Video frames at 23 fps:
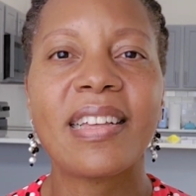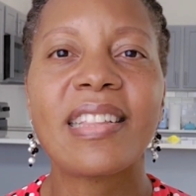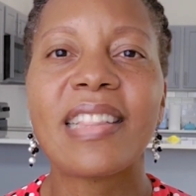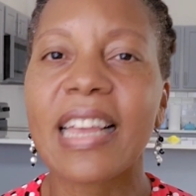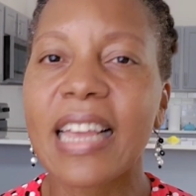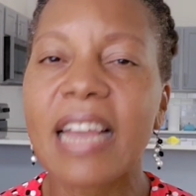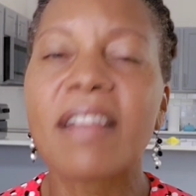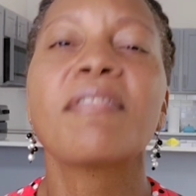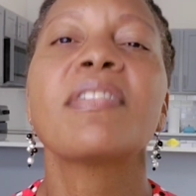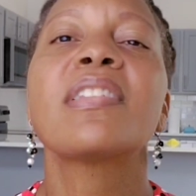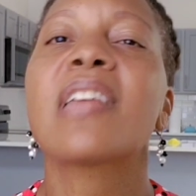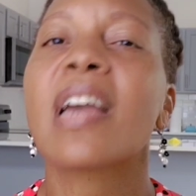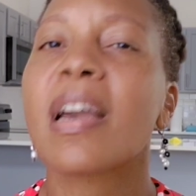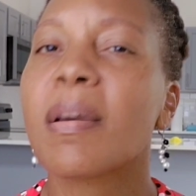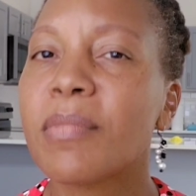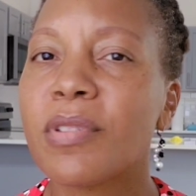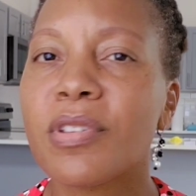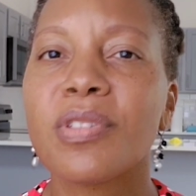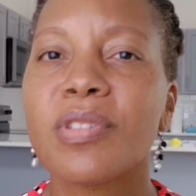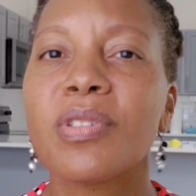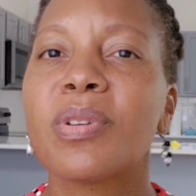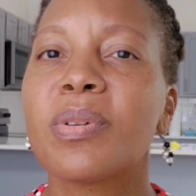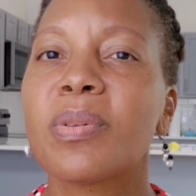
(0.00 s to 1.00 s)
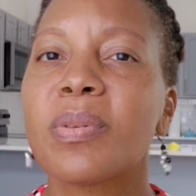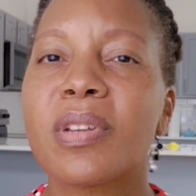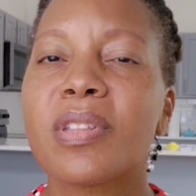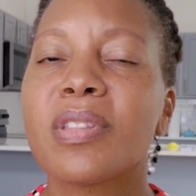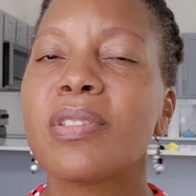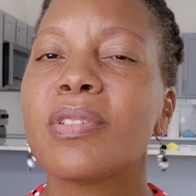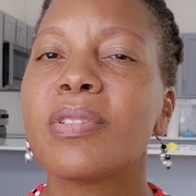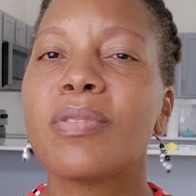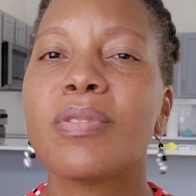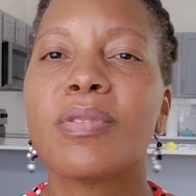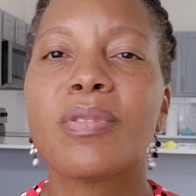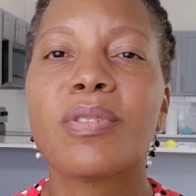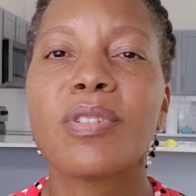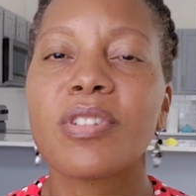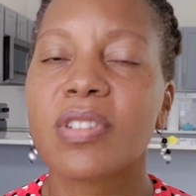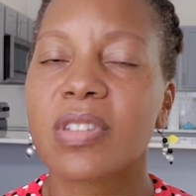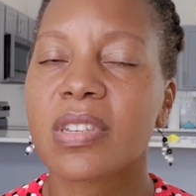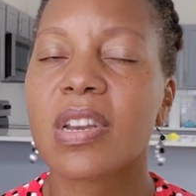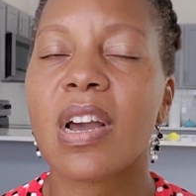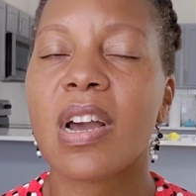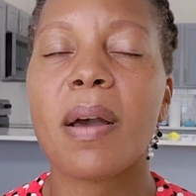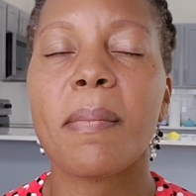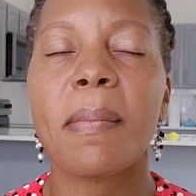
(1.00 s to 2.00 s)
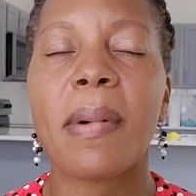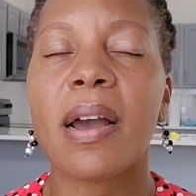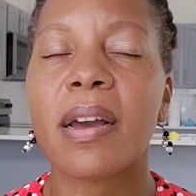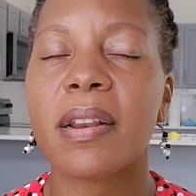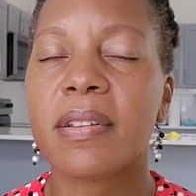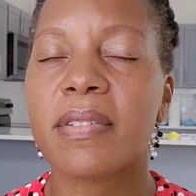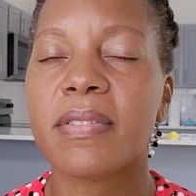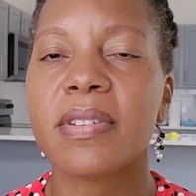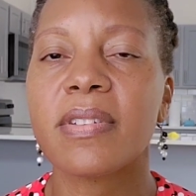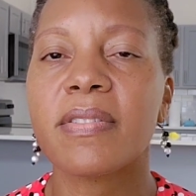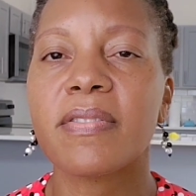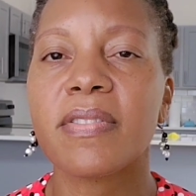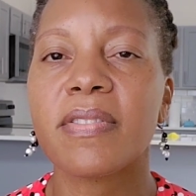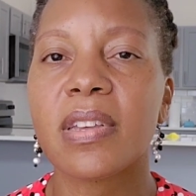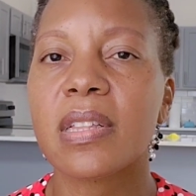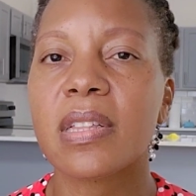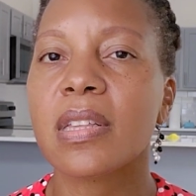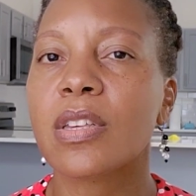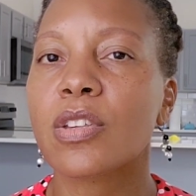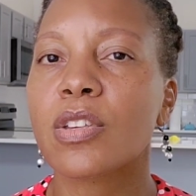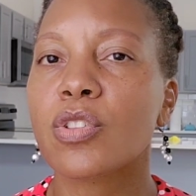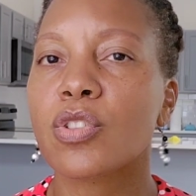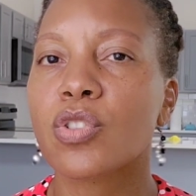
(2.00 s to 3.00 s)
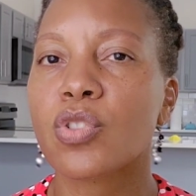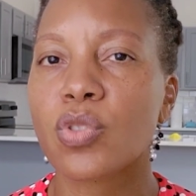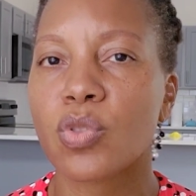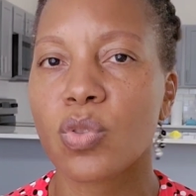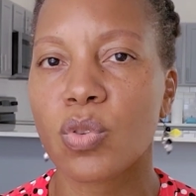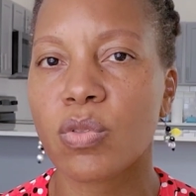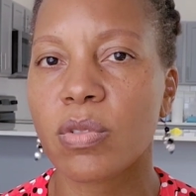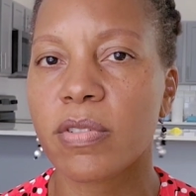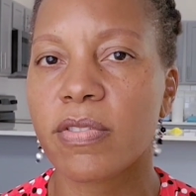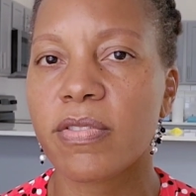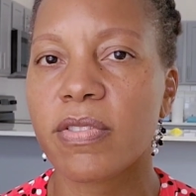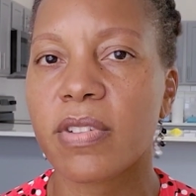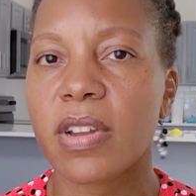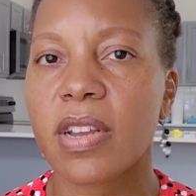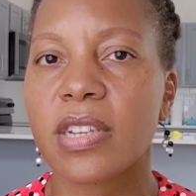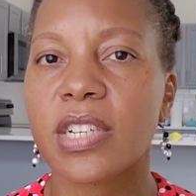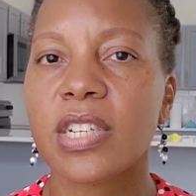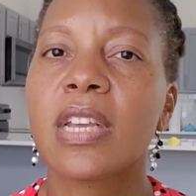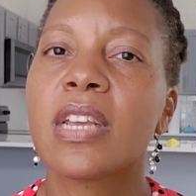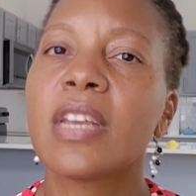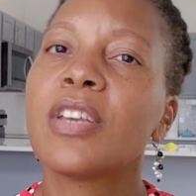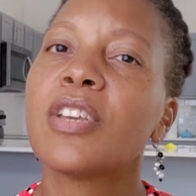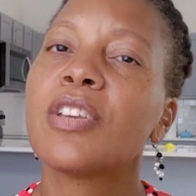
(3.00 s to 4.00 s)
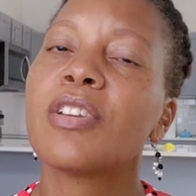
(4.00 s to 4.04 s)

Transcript: Like every time you do it, you just come out of it feeling so refreshed.